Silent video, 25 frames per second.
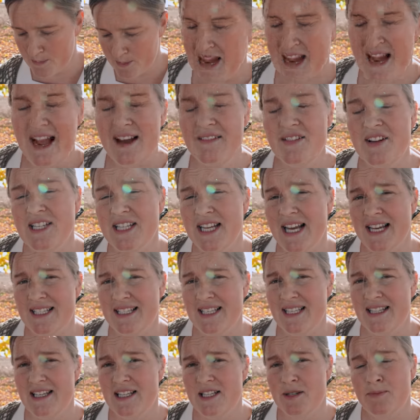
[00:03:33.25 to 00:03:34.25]
I haven't
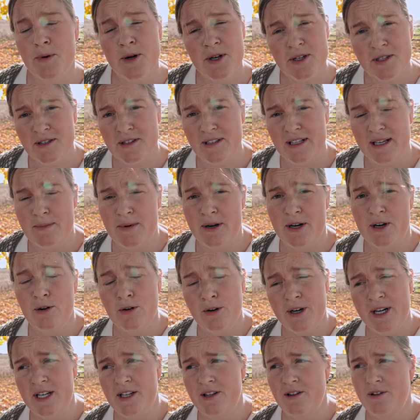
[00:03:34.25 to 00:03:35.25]
tested this personally, but
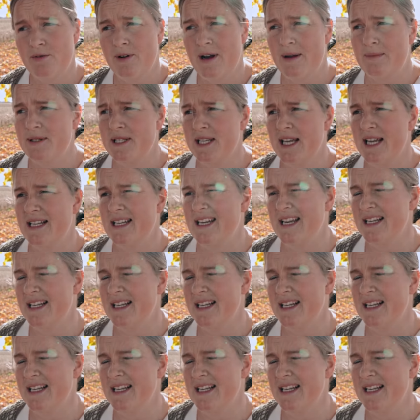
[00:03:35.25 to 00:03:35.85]
according to the website, it